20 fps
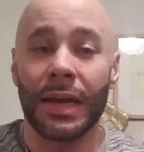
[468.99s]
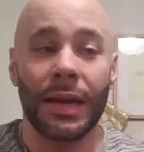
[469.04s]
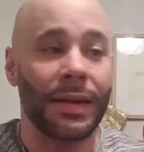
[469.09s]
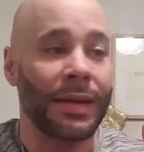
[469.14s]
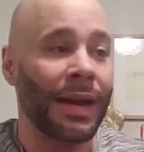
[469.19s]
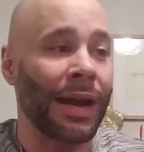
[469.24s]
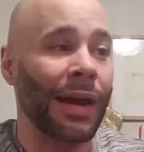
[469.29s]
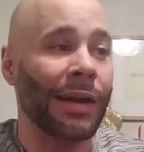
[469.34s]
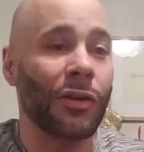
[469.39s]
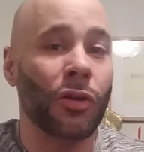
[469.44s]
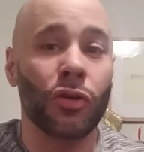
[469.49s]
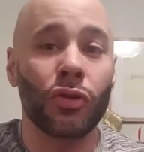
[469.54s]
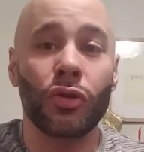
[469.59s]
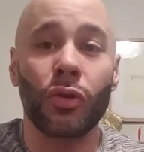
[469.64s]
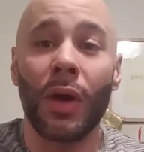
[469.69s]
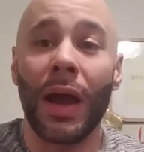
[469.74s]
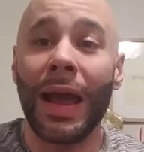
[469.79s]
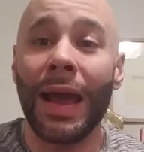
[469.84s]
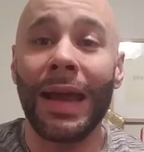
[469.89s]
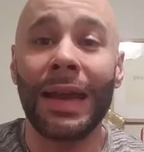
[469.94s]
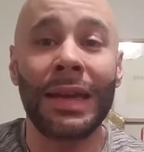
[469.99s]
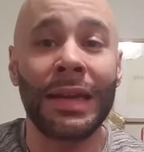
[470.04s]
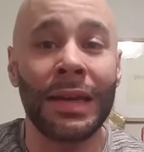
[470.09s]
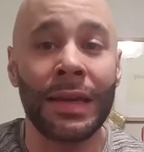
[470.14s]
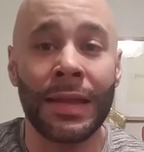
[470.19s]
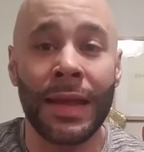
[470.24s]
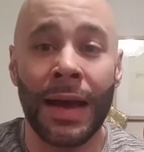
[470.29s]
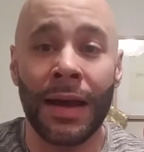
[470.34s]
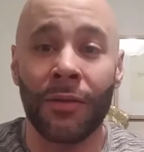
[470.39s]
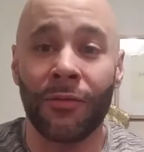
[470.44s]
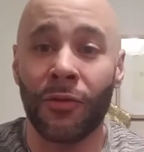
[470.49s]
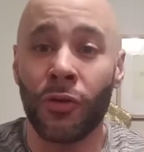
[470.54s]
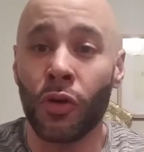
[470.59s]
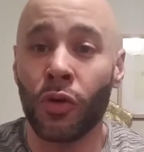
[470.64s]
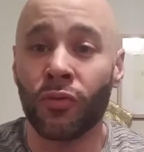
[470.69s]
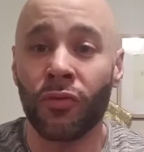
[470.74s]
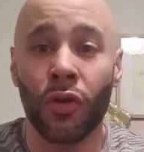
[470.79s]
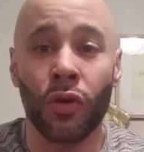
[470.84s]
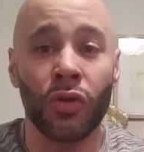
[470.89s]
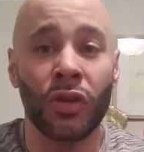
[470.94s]
Now I don't do any of that
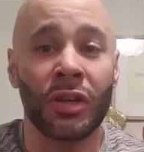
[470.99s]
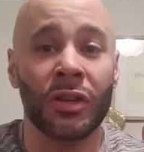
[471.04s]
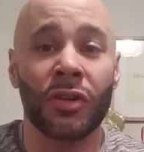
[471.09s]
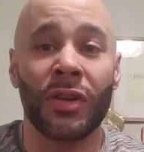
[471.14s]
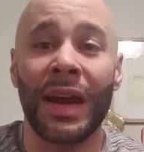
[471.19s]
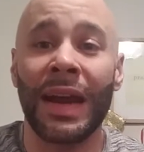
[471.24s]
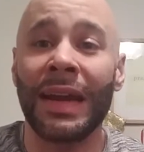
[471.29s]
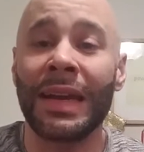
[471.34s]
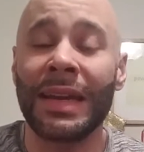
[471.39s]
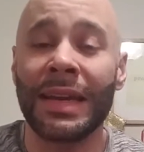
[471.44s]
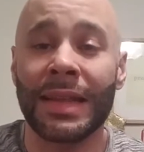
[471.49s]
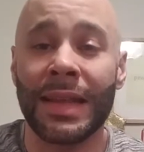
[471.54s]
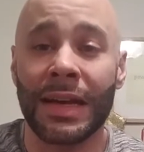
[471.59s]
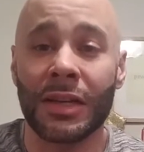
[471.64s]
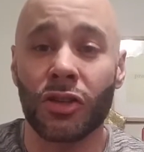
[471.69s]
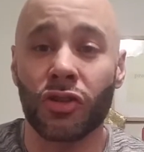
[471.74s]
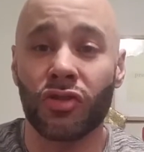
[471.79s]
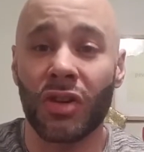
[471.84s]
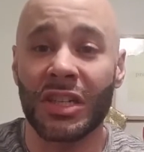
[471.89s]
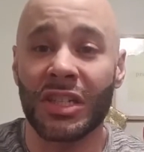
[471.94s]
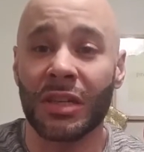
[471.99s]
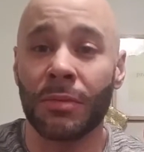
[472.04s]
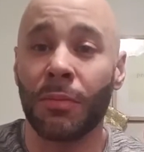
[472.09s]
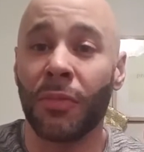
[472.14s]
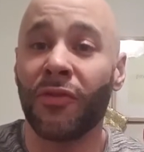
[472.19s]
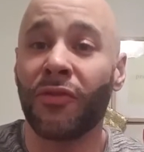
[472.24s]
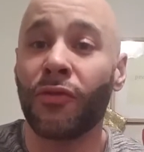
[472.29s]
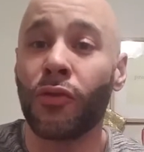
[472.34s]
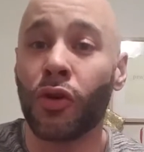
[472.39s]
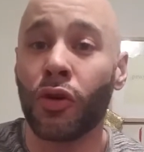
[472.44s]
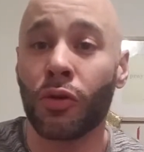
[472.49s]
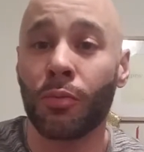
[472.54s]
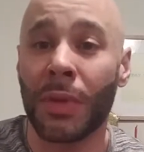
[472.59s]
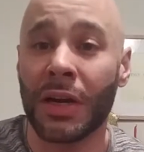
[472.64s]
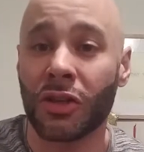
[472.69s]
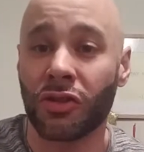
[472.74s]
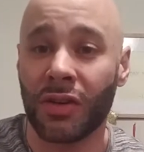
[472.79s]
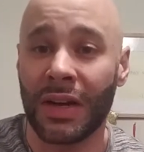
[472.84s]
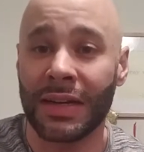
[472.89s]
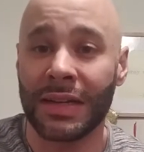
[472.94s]
foam rolling or any of that stretching before my
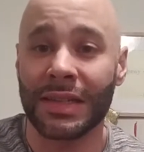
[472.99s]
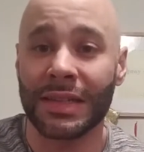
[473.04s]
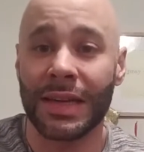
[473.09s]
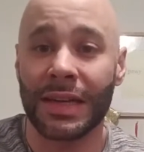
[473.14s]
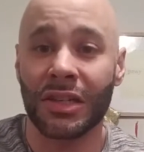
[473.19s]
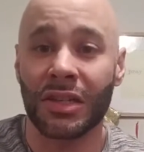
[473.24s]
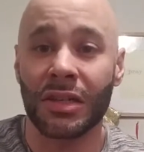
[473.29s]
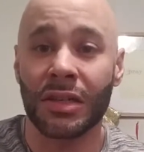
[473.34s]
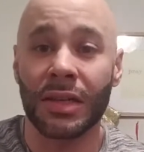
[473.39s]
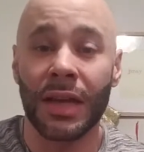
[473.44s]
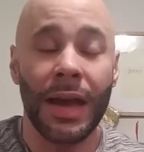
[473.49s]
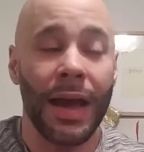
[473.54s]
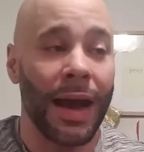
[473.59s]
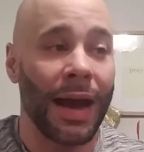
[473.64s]
training sessions.